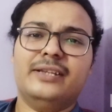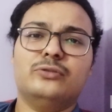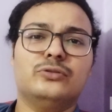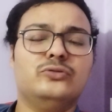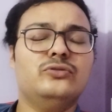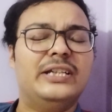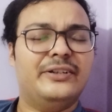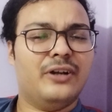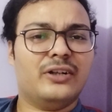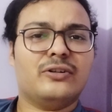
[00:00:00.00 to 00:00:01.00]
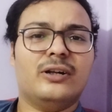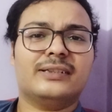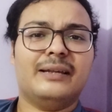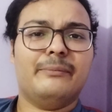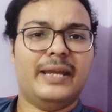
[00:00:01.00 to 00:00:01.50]
And those who did not
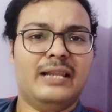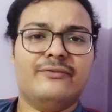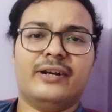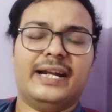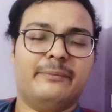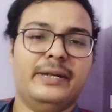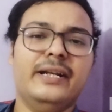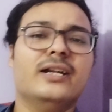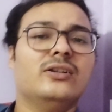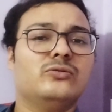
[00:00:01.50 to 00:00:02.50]
got the mail for admit,